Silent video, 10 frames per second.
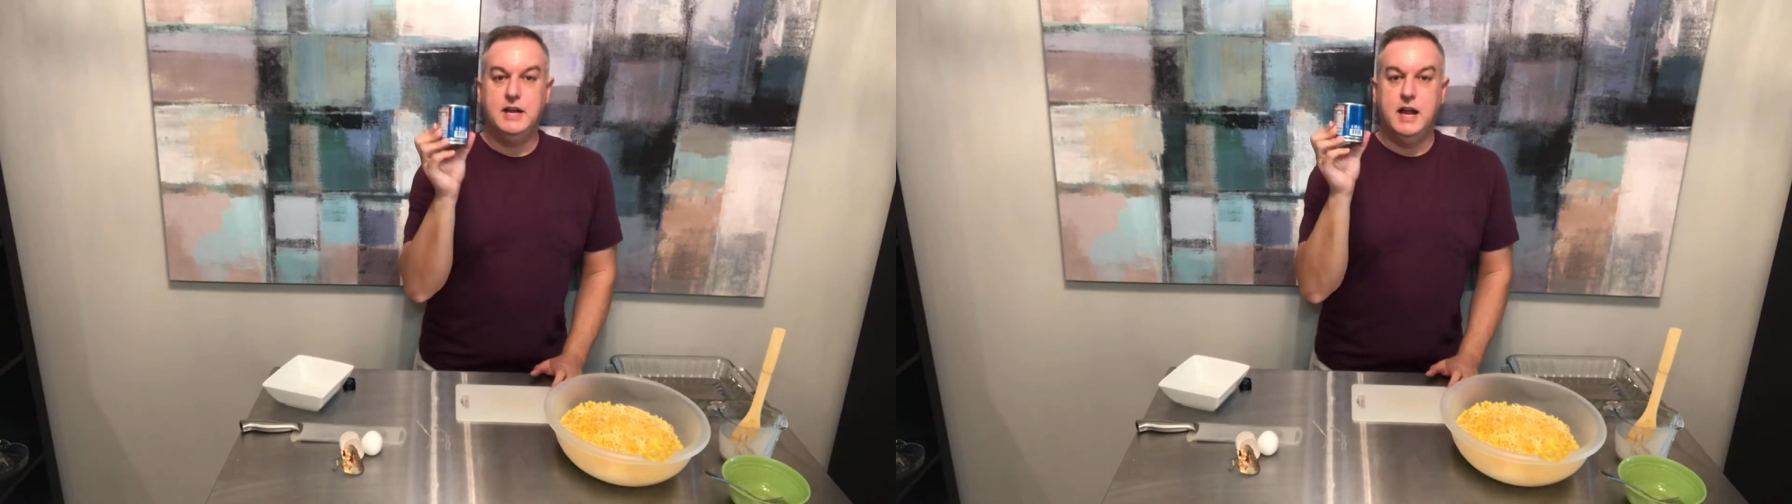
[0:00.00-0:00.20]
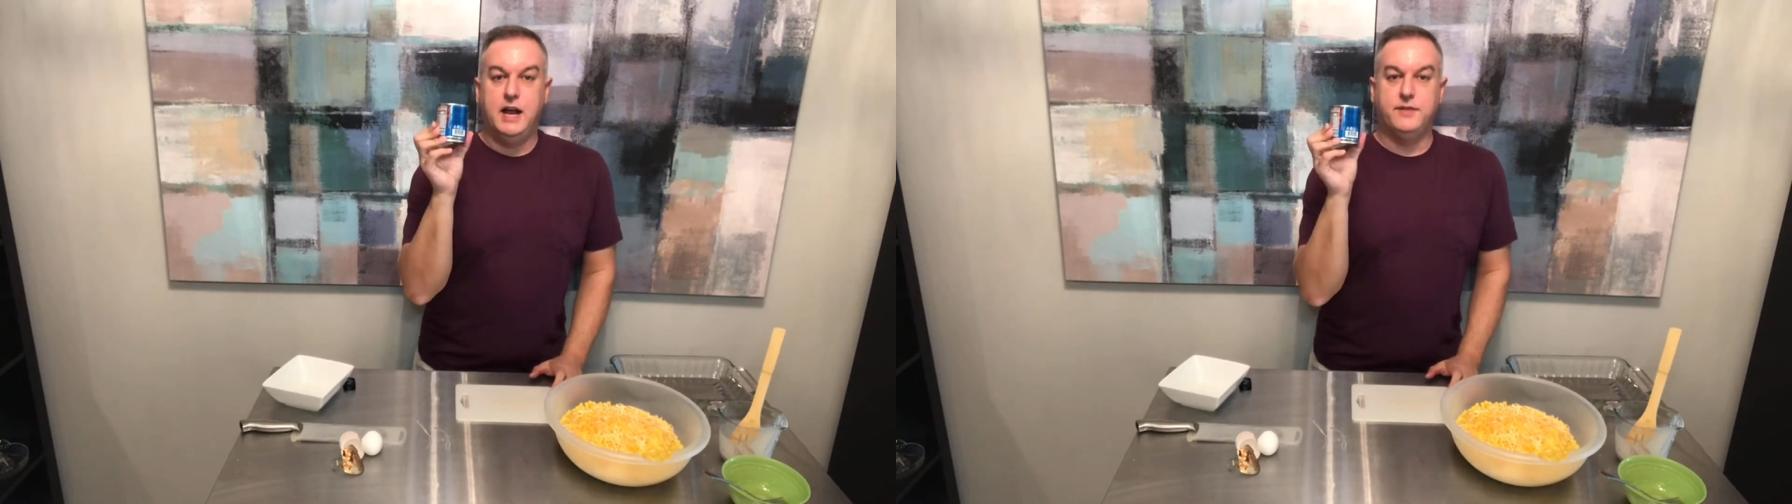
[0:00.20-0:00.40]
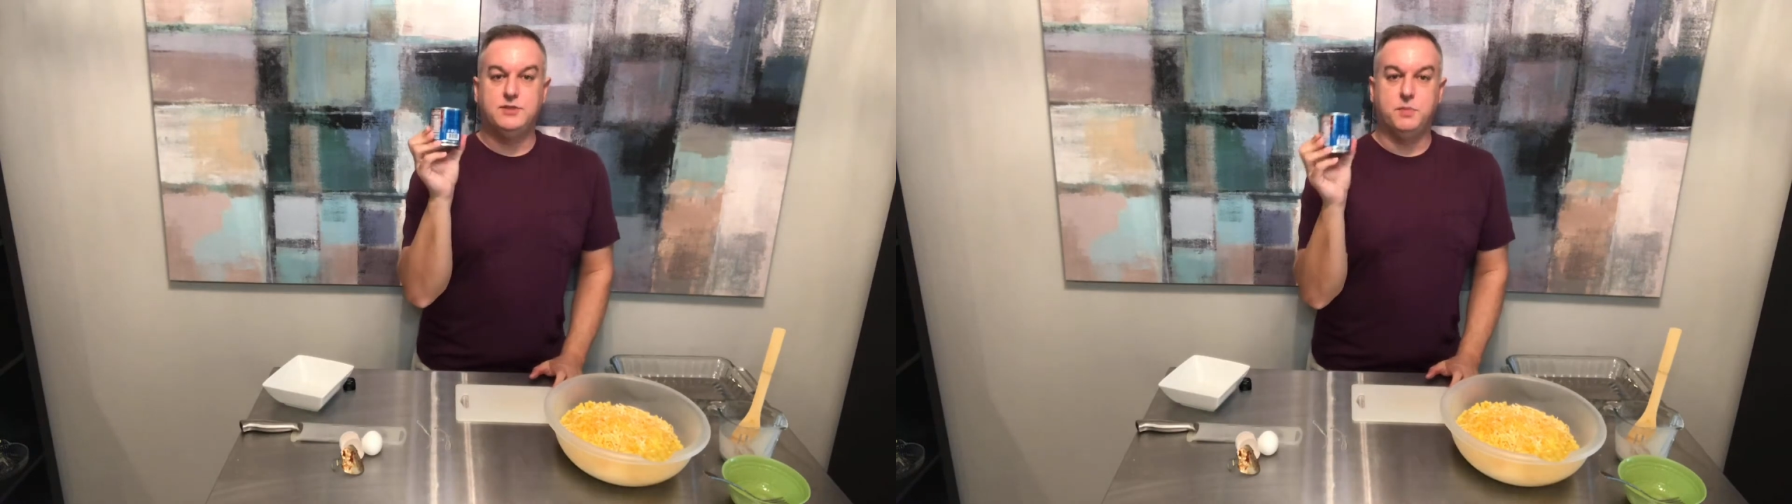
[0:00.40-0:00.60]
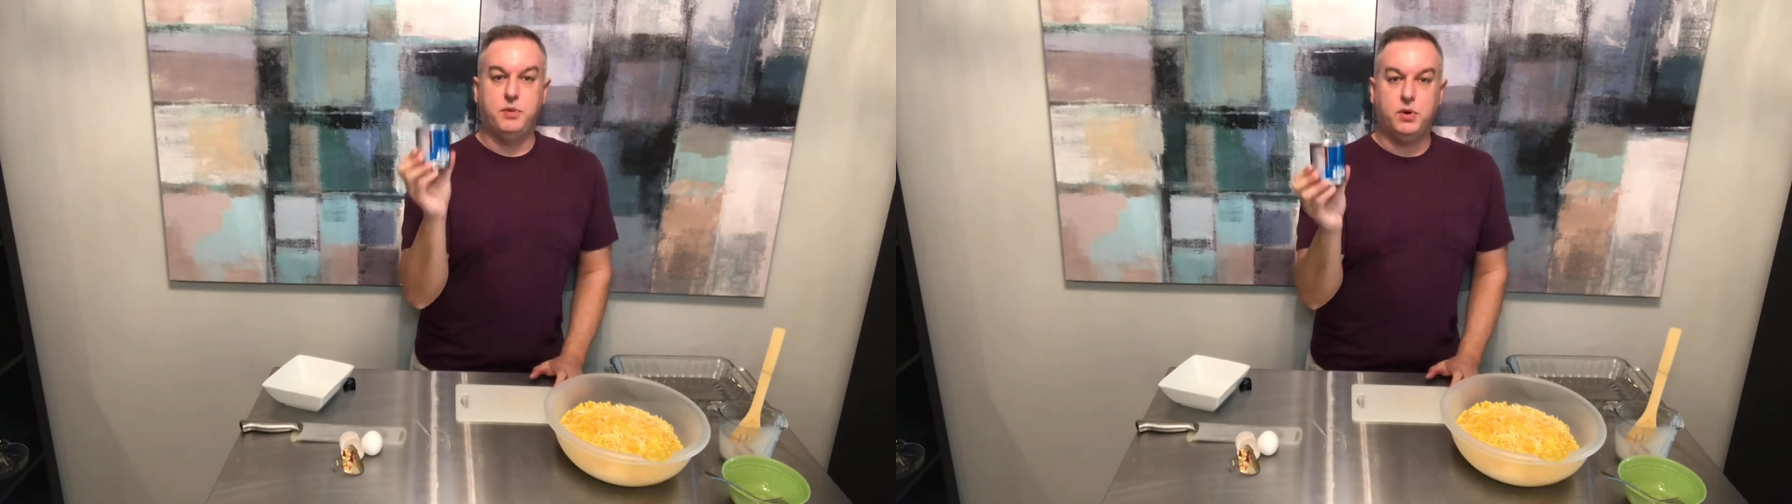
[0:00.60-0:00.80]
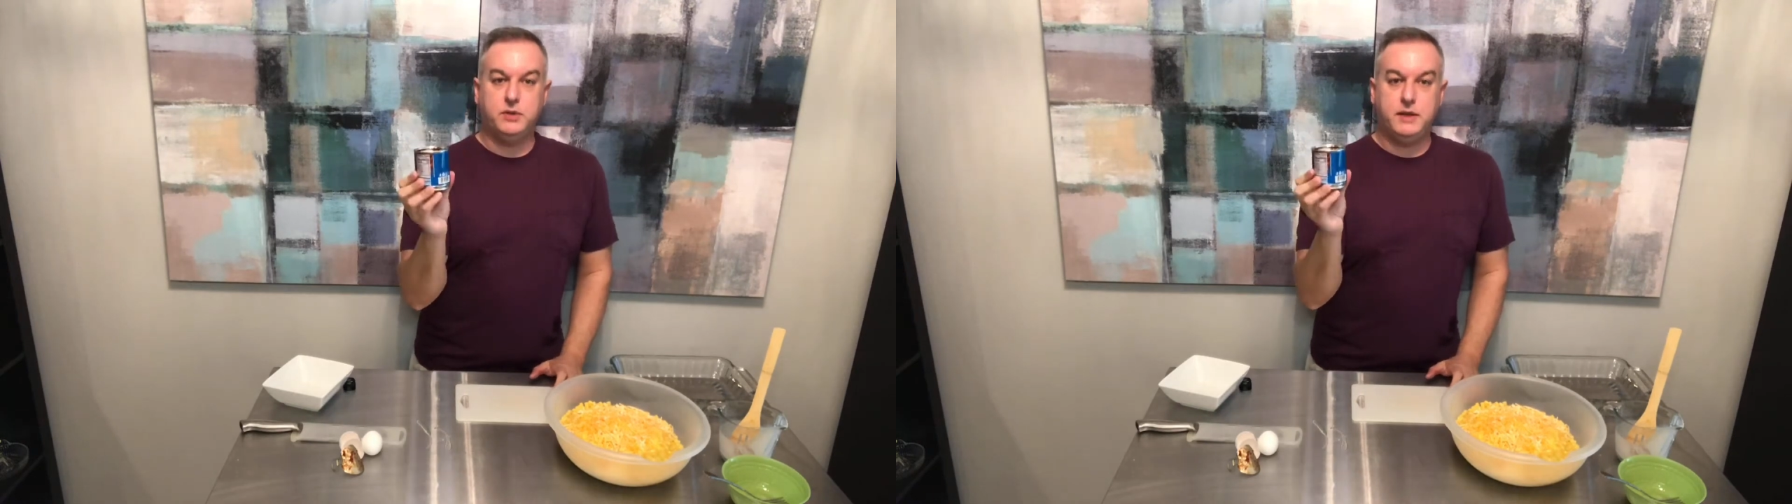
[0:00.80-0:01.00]
of
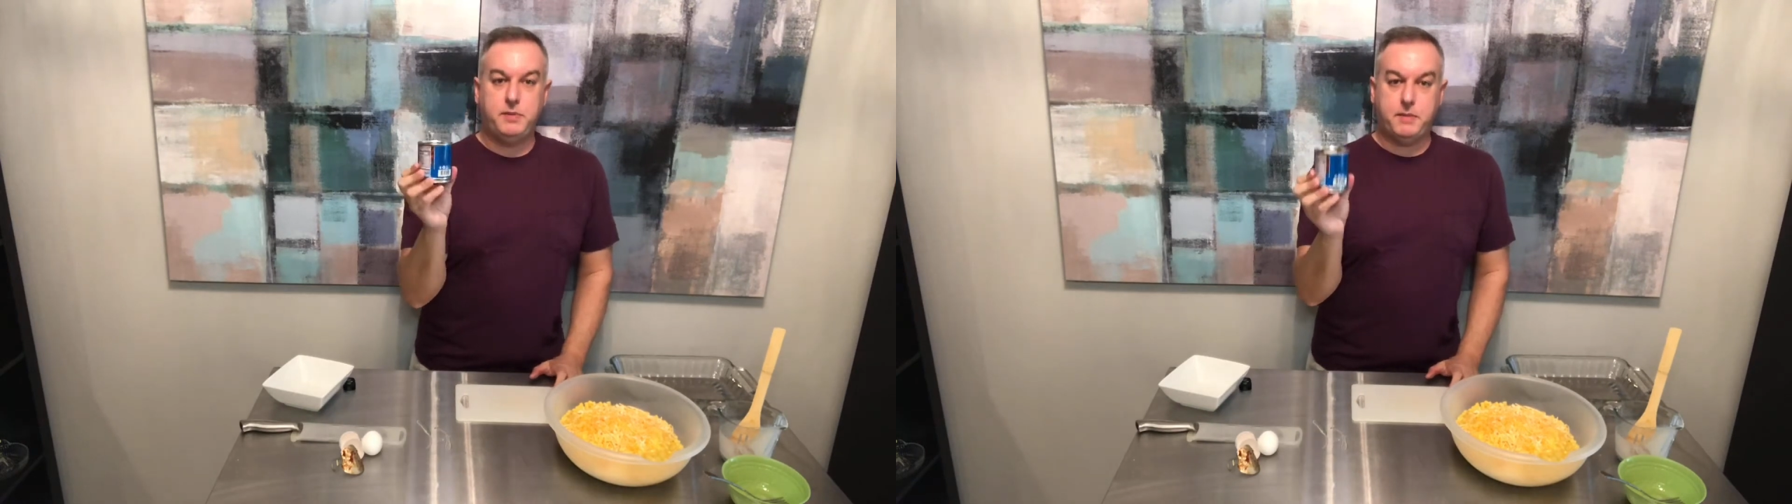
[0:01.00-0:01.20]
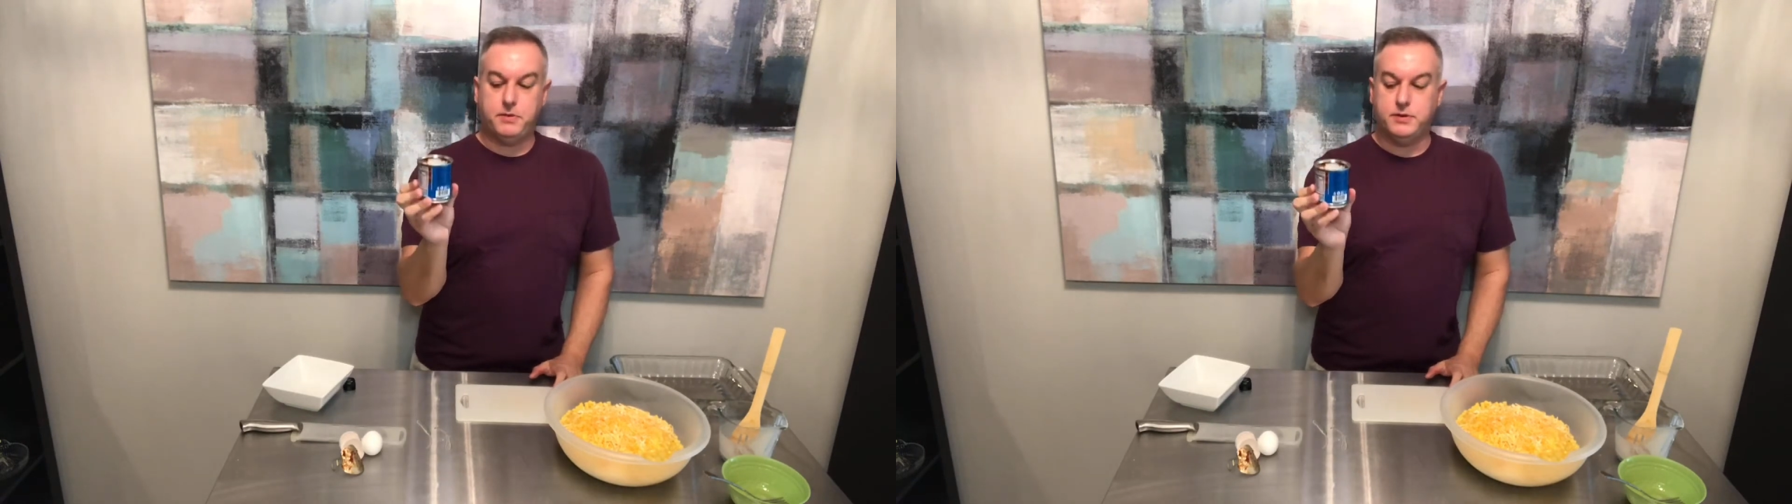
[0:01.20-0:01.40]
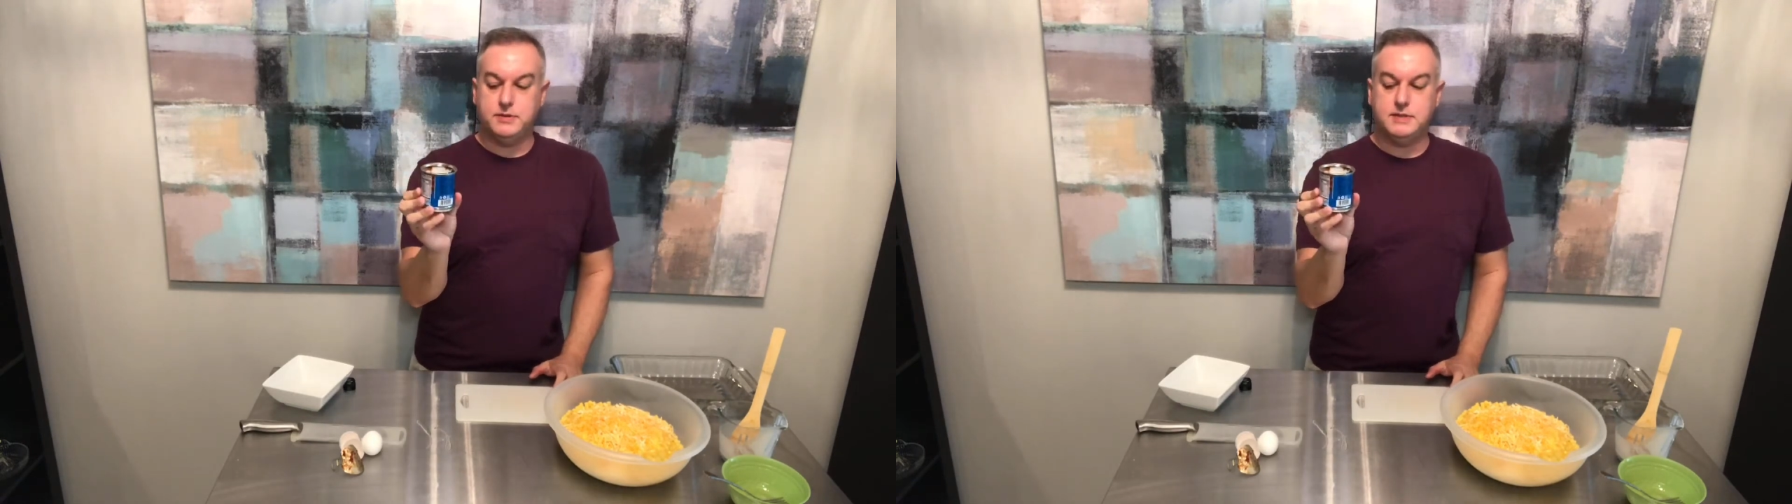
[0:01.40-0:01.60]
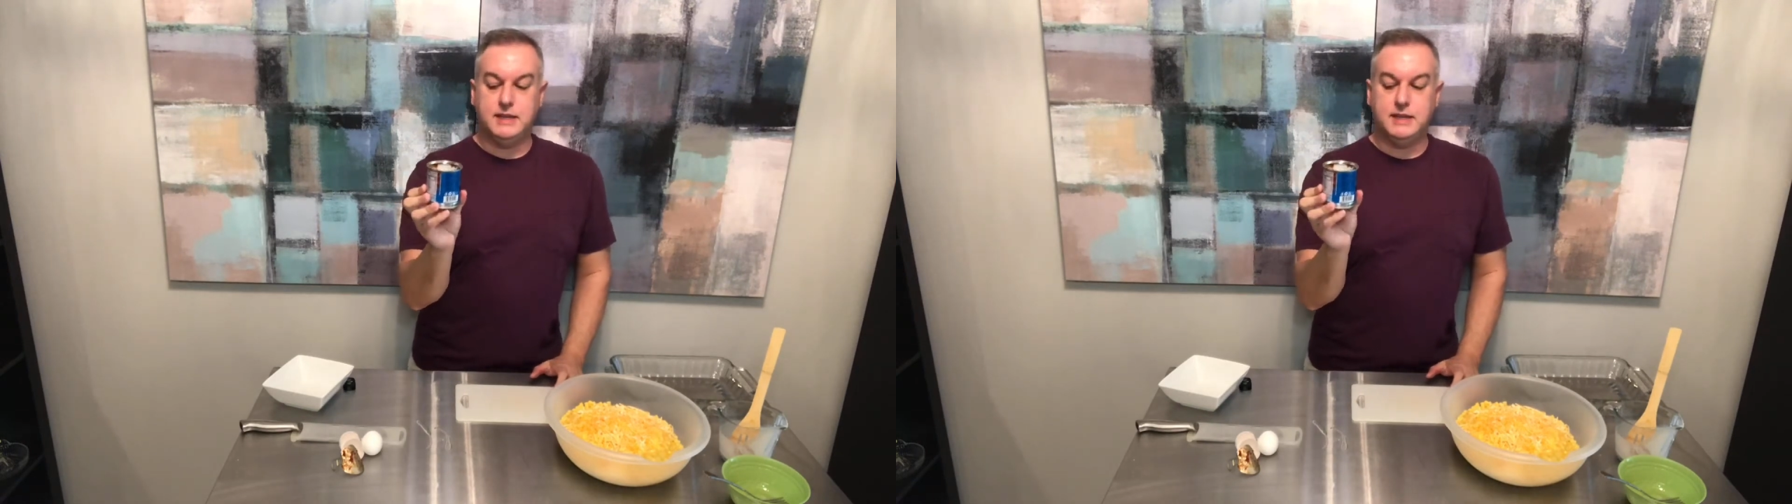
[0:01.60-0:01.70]
chipotle peppers